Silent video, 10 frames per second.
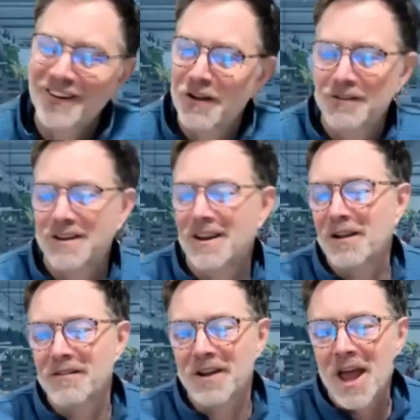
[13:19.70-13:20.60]
I love it. I
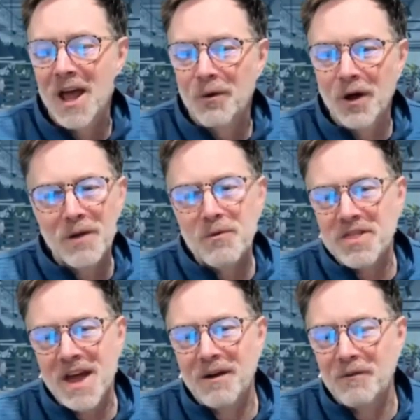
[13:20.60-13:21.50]
love it. Well, hey, with
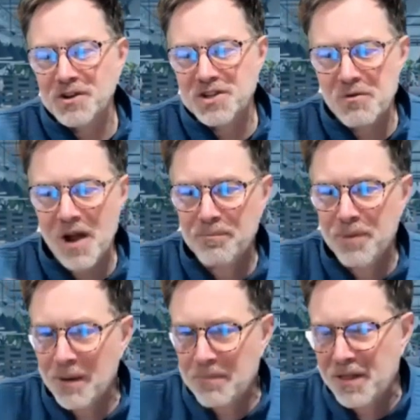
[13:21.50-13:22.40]
that, we should wrap
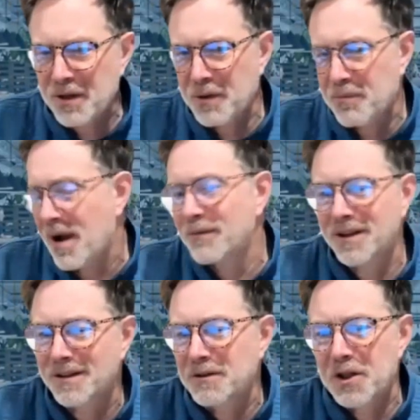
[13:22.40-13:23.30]
up. I think we
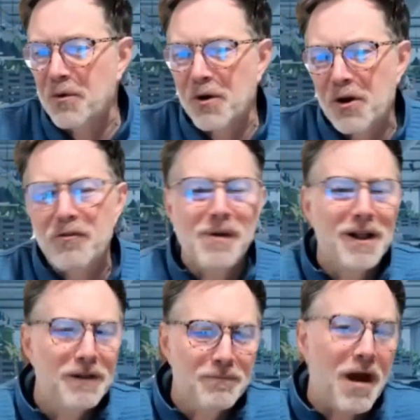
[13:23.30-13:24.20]
probably, went over
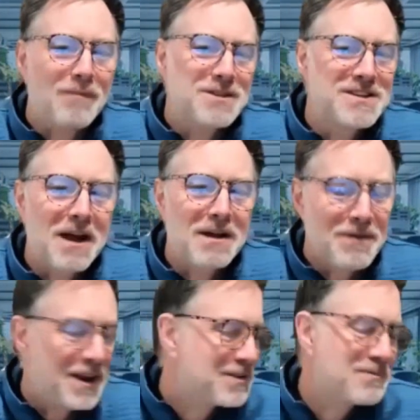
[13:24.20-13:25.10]
my promised 9
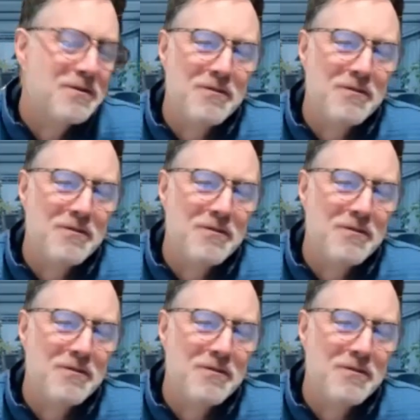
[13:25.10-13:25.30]
minutes, but